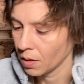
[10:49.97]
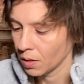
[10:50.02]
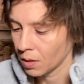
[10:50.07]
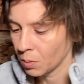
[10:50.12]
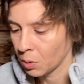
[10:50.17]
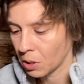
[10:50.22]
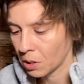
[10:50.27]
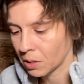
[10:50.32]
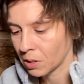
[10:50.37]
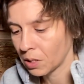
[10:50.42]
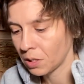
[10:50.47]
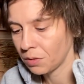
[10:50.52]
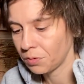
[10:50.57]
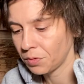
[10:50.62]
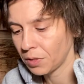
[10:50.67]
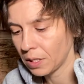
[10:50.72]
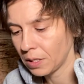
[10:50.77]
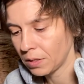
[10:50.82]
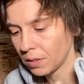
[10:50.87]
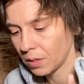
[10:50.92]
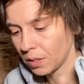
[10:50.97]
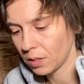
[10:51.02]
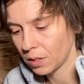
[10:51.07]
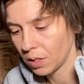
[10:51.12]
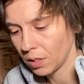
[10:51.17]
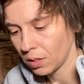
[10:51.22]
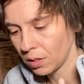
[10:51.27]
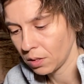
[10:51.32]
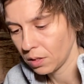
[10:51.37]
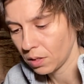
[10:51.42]
Let me clarify the
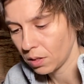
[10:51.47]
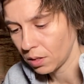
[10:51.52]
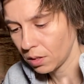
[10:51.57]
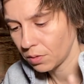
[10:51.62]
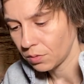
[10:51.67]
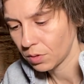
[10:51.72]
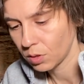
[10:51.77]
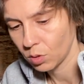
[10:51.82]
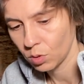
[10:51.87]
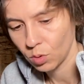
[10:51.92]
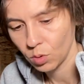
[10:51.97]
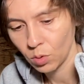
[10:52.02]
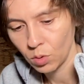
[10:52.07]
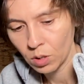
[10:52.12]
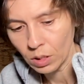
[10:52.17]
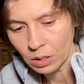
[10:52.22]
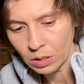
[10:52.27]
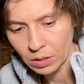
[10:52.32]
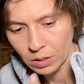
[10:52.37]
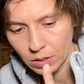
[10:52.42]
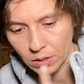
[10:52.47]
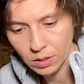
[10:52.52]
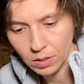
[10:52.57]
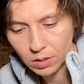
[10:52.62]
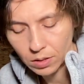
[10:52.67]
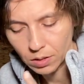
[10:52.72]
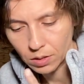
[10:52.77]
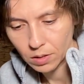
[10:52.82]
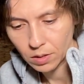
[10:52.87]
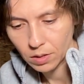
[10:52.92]
Ten of
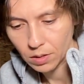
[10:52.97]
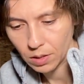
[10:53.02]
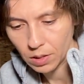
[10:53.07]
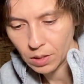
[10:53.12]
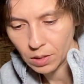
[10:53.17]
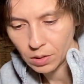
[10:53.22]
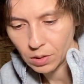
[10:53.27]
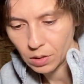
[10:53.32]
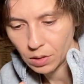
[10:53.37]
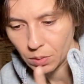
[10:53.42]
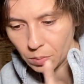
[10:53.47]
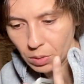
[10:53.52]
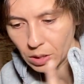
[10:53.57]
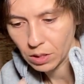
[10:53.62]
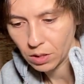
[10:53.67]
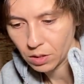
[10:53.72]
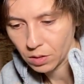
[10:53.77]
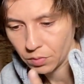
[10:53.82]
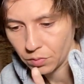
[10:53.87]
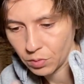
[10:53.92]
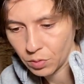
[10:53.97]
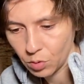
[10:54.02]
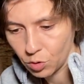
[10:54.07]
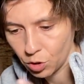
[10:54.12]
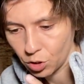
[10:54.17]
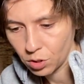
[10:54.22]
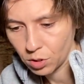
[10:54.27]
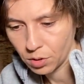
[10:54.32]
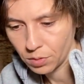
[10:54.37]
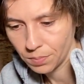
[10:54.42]
Swords in the immediate
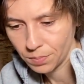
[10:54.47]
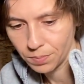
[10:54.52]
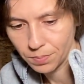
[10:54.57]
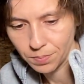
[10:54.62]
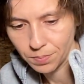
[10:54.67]
future.